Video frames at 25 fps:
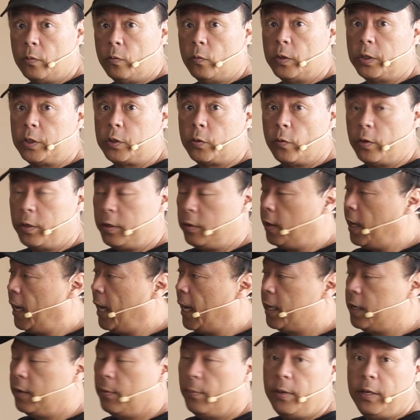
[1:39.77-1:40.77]
which one you
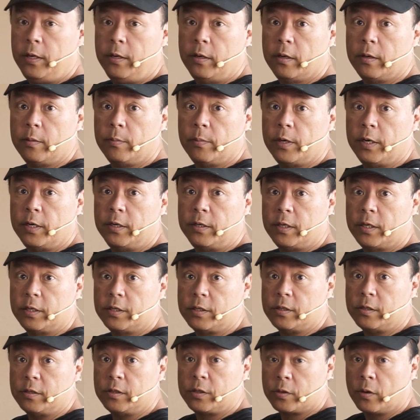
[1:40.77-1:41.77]
had to be in, but it
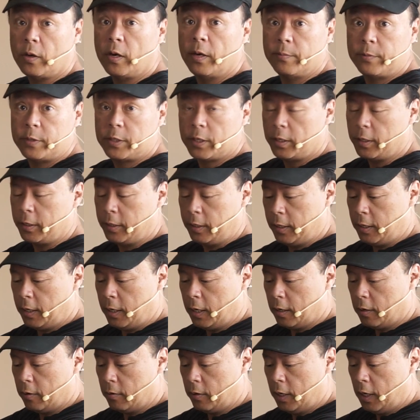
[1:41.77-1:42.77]
doesn't. So I'm telling you
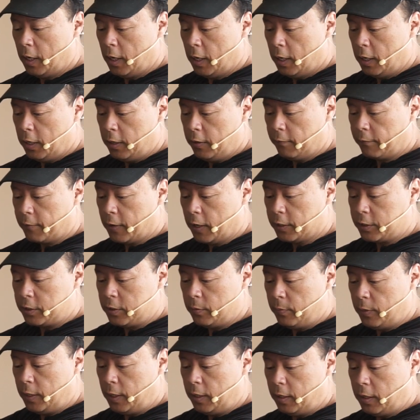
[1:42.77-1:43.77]
now, you've got to
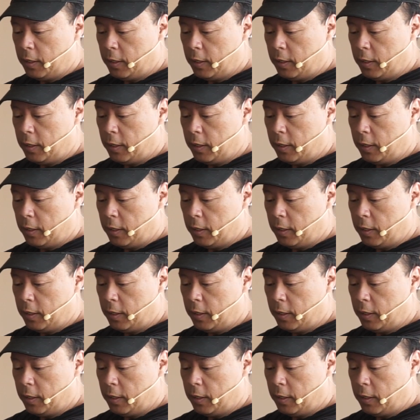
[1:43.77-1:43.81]
be